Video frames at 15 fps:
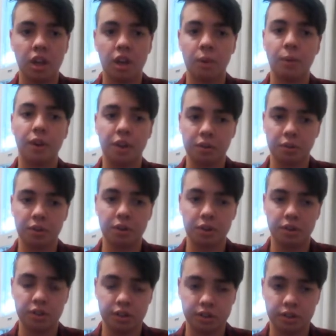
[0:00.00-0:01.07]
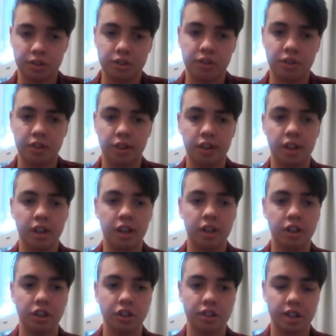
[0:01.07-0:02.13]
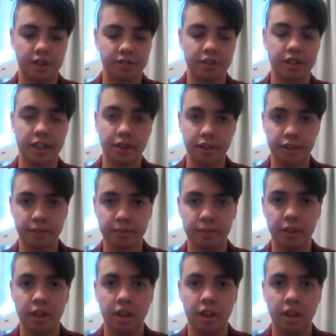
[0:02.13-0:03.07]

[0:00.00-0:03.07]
when you're on testosterone. You just have to tell them,